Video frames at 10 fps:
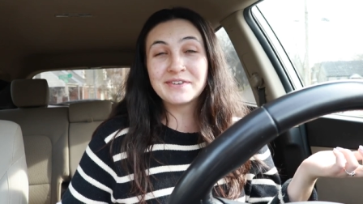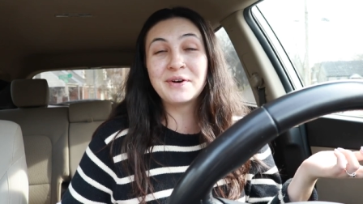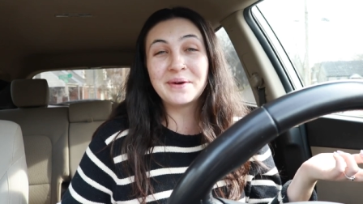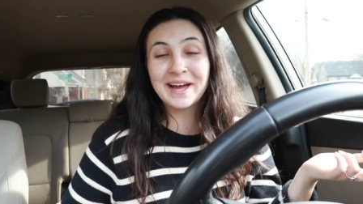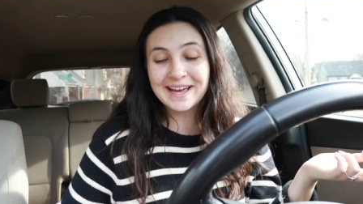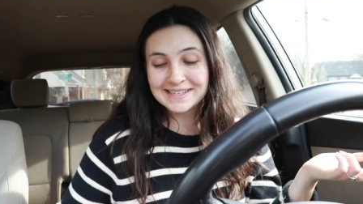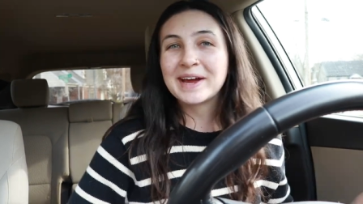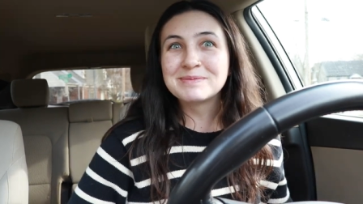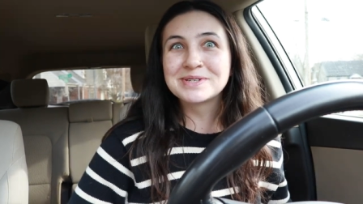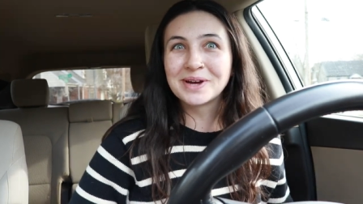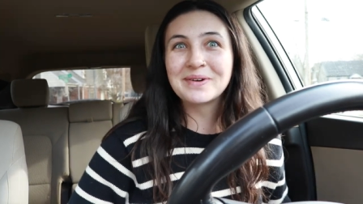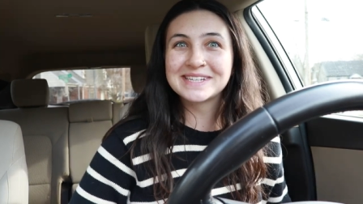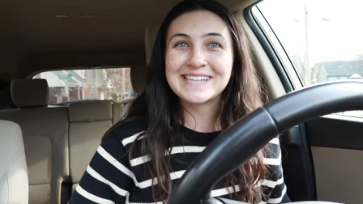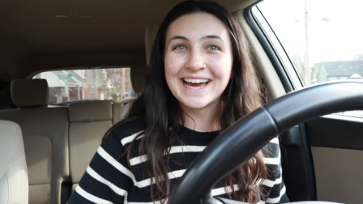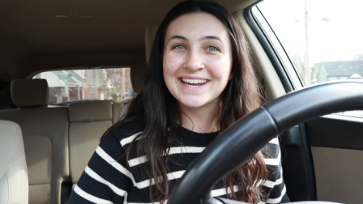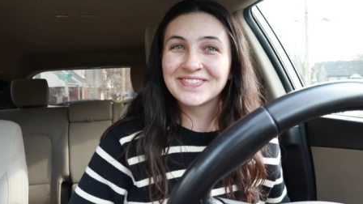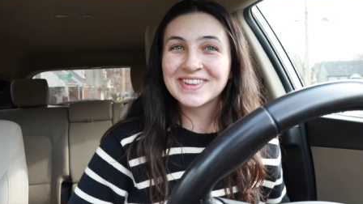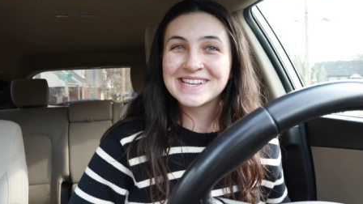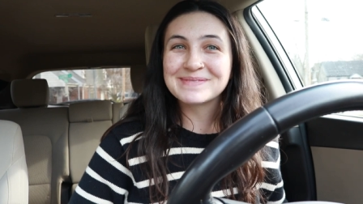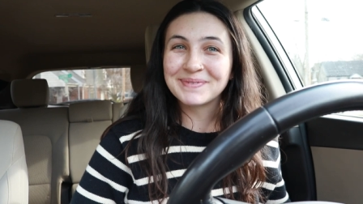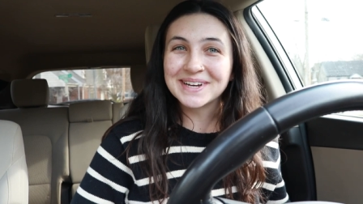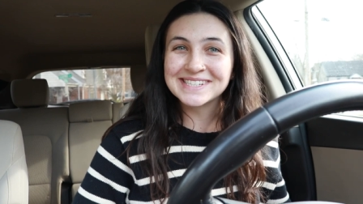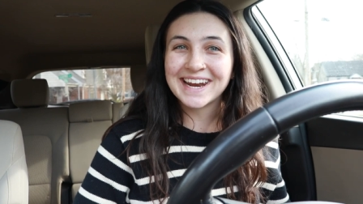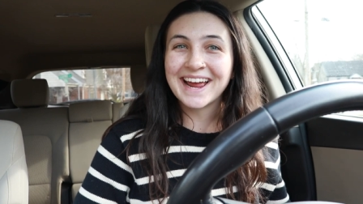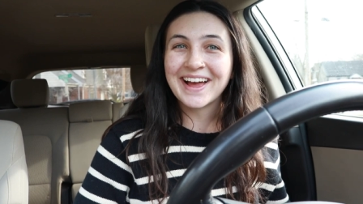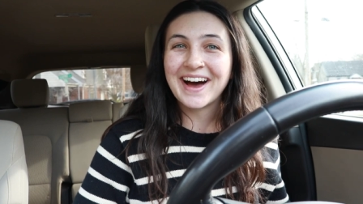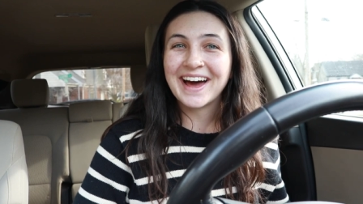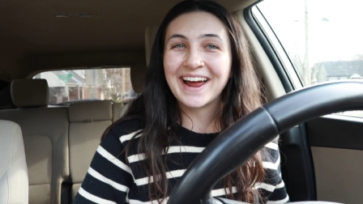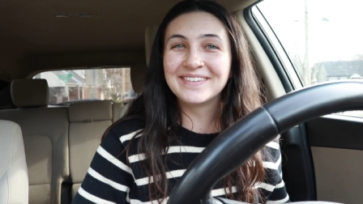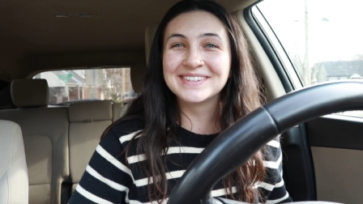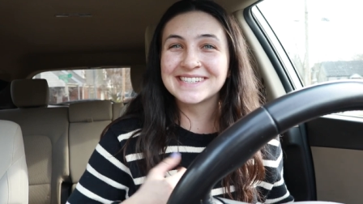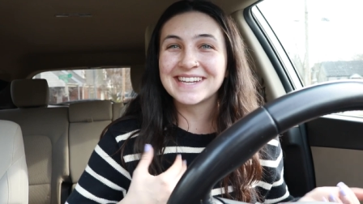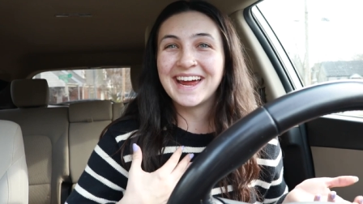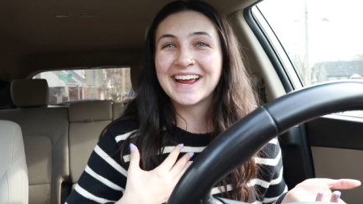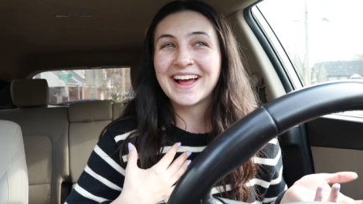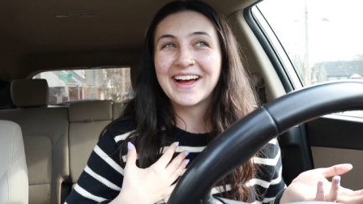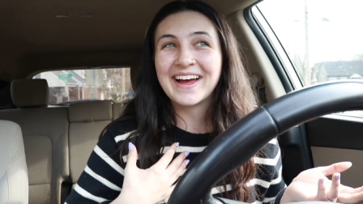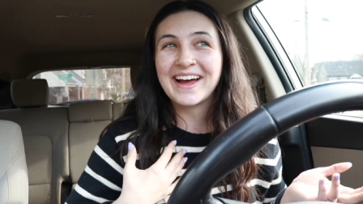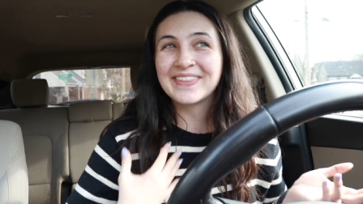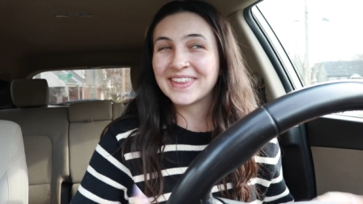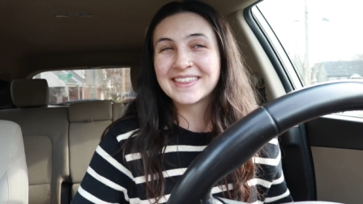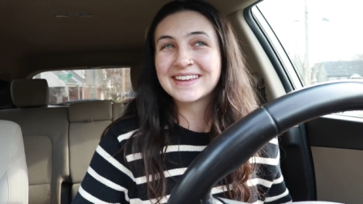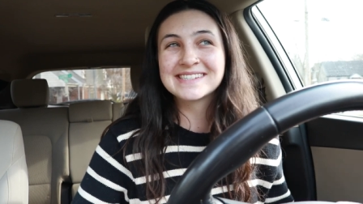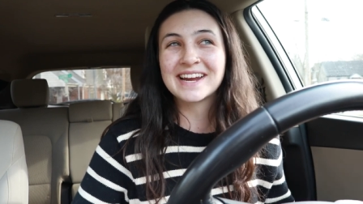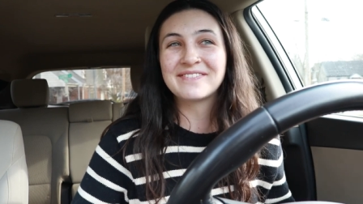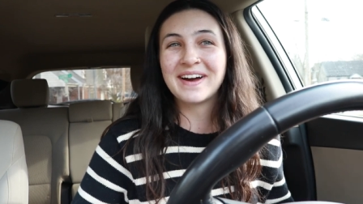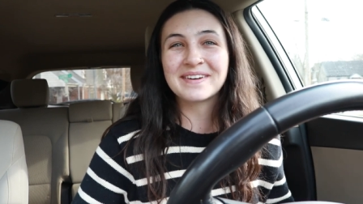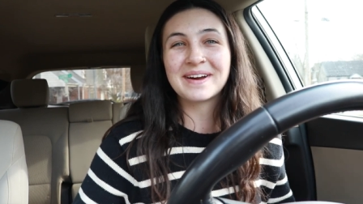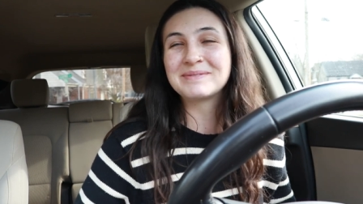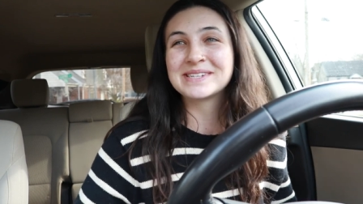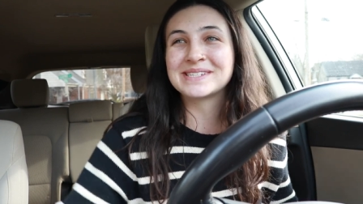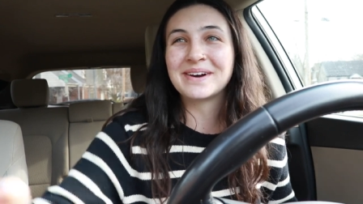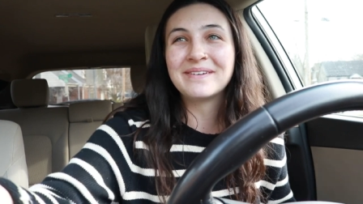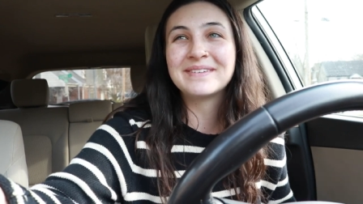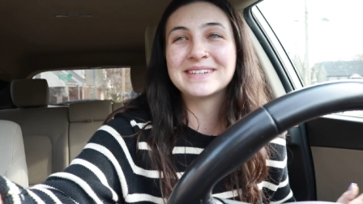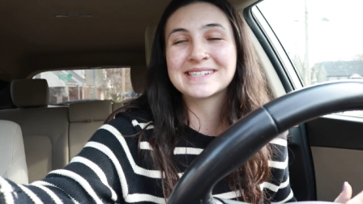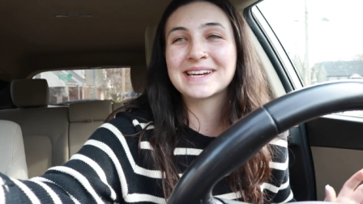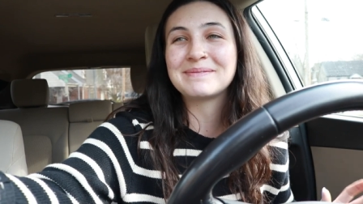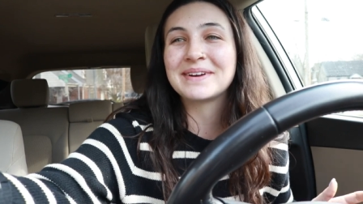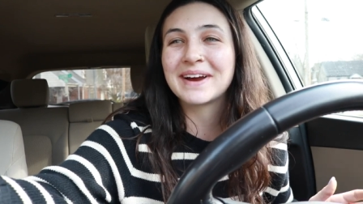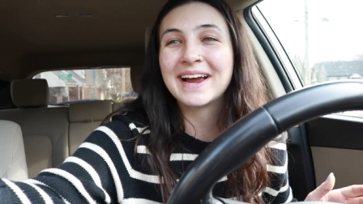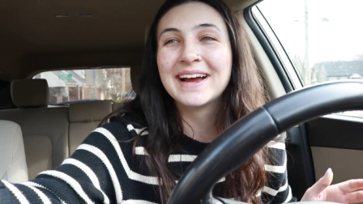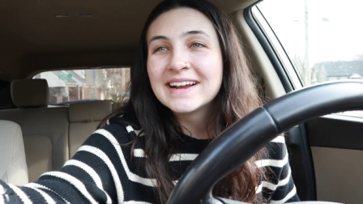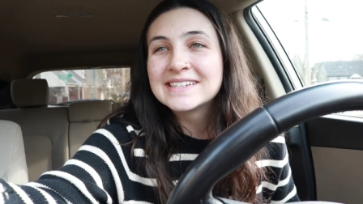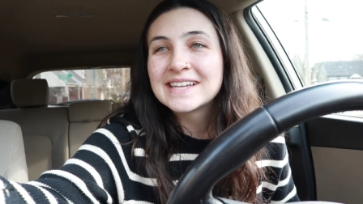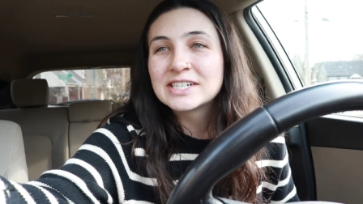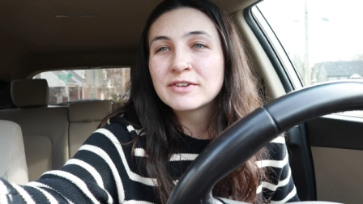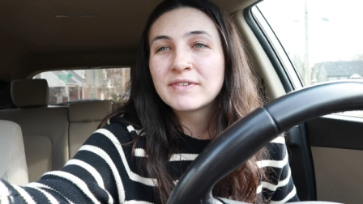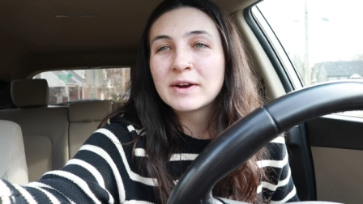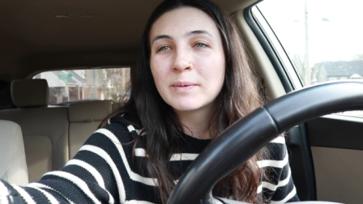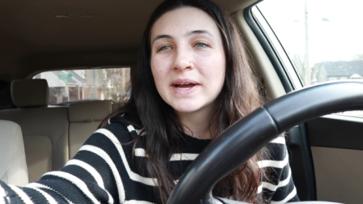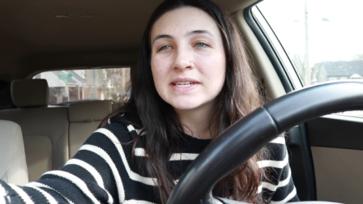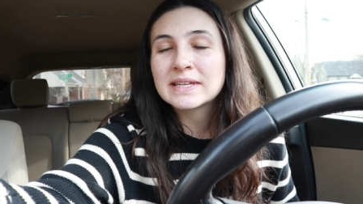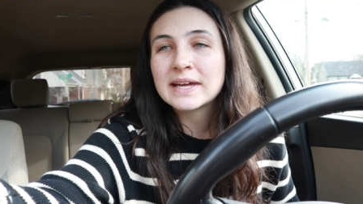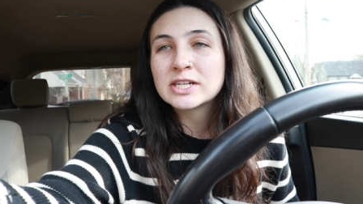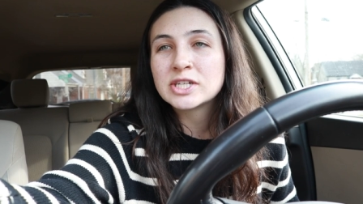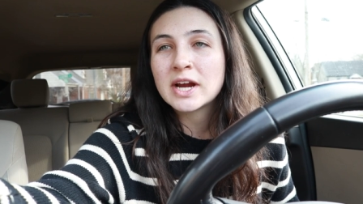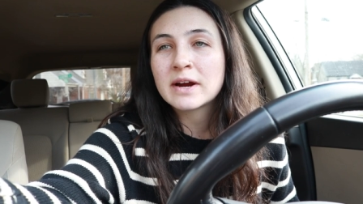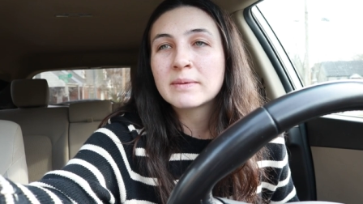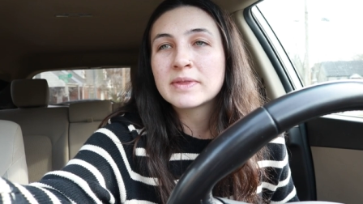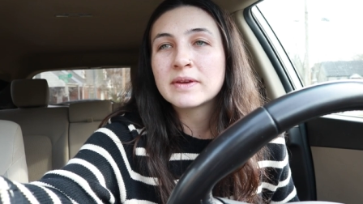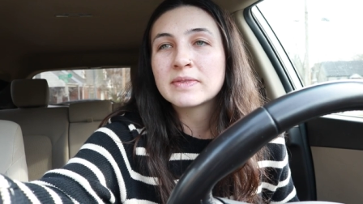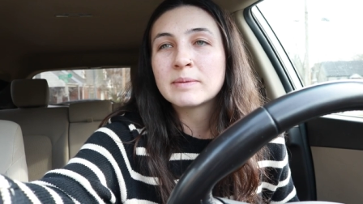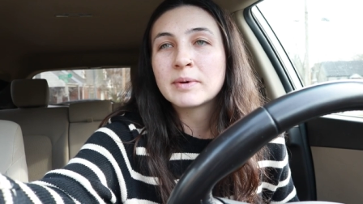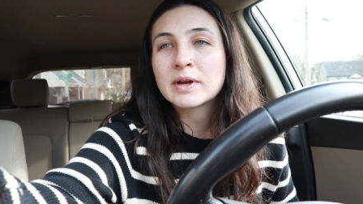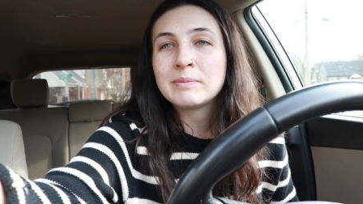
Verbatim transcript: give away. I'm so excited for these books that I got. I'm just like, the things that I found, I'm just so, this is gonna be great. It's such a fun way to like share with the book